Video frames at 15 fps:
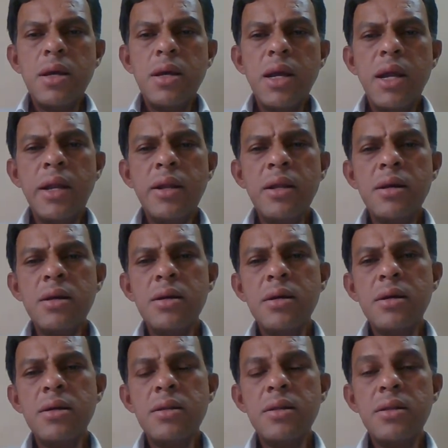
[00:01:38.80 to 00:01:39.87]
and
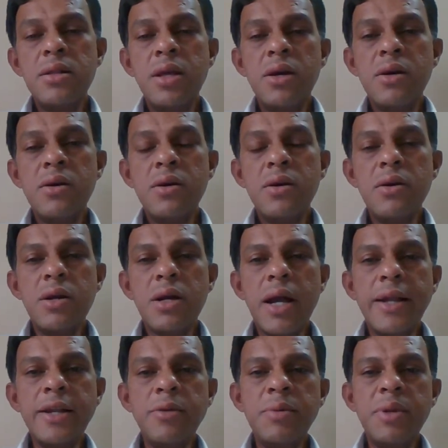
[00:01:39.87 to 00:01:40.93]
the
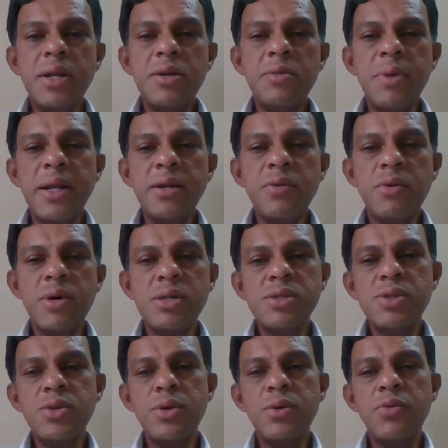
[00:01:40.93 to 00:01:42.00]
kind of treatment one
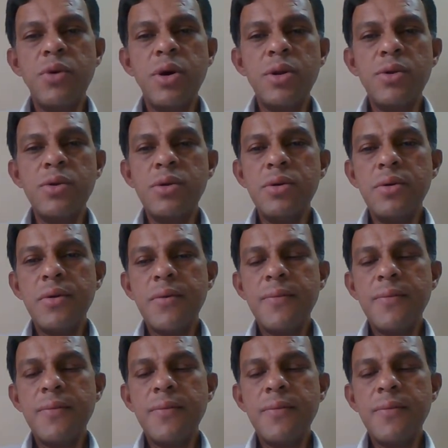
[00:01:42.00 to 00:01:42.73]
should follow.